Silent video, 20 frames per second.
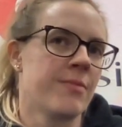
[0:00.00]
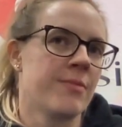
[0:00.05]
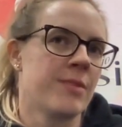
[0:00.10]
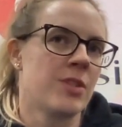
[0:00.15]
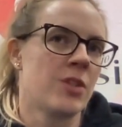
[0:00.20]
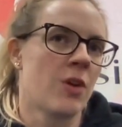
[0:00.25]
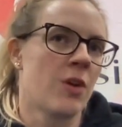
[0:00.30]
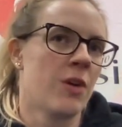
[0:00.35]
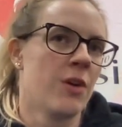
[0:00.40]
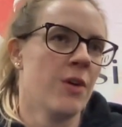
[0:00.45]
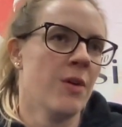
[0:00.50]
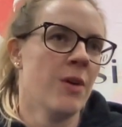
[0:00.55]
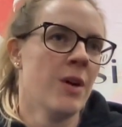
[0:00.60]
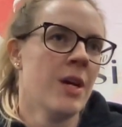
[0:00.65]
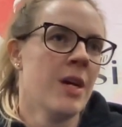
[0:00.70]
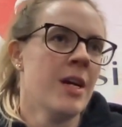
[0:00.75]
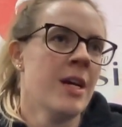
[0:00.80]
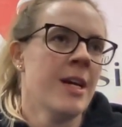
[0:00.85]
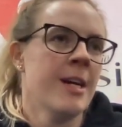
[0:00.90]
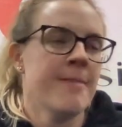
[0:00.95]
So
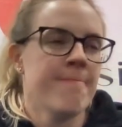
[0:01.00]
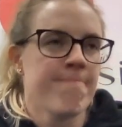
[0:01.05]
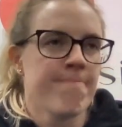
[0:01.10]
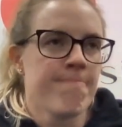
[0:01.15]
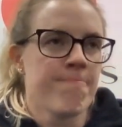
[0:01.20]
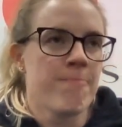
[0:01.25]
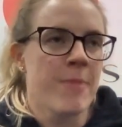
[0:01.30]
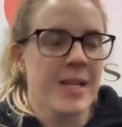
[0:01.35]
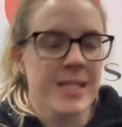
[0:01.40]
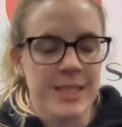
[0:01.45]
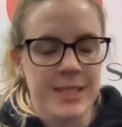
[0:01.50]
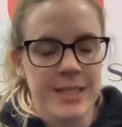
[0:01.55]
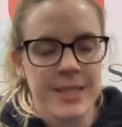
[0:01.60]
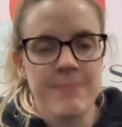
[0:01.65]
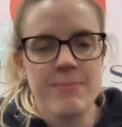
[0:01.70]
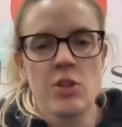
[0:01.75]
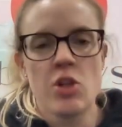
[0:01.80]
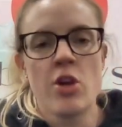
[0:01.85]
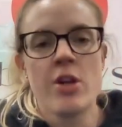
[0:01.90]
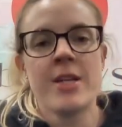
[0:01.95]

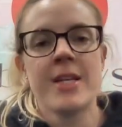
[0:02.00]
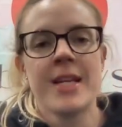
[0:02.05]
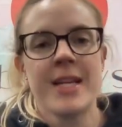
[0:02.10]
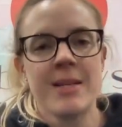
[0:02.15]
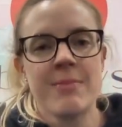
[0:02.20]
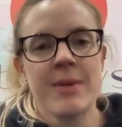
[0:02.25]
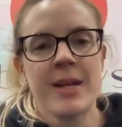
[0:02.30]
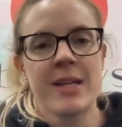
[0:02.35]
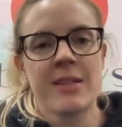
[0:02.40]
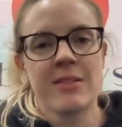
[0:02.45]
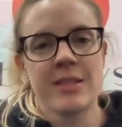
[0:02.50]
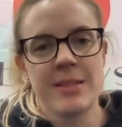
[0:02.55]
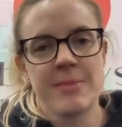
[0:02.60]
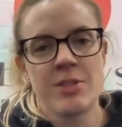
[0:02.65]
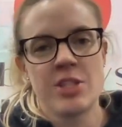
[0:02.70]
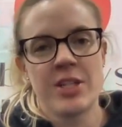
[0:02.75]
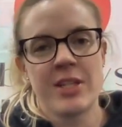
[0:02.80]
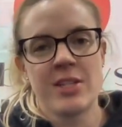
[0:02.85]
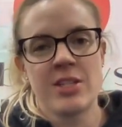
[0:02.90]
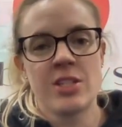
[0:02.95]
basically, you don't need medical
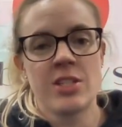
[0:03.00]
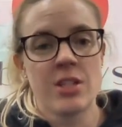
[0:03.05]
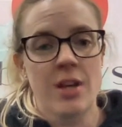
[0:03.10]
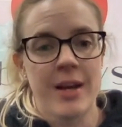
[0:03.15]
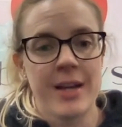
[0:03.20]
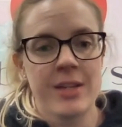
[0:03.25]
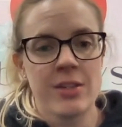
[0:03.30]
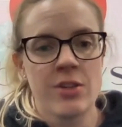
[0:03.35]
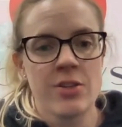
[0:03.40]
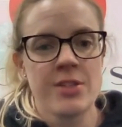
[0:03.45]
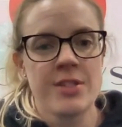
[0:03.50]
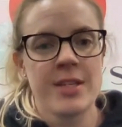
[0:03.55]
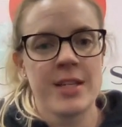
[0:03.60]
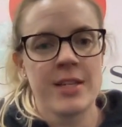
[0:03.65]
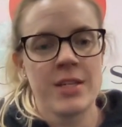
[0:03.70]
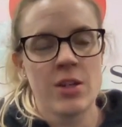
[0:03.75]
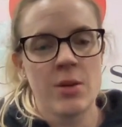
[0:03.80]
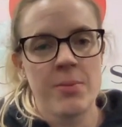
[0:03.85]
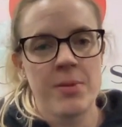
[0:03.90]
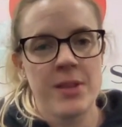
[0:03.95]
imaging to diagnose
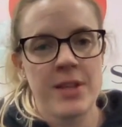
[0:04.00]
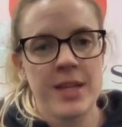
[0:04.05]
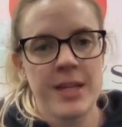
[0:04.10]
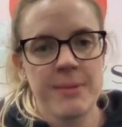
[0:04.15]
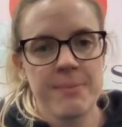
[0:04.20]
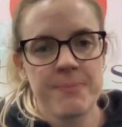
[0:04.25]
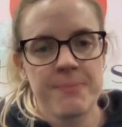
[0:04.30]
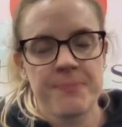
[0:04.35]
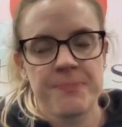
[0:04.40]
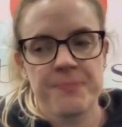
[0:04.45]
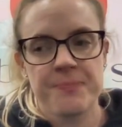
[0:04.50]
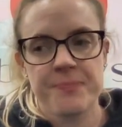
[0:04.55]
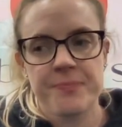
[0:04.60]
tendinopathy.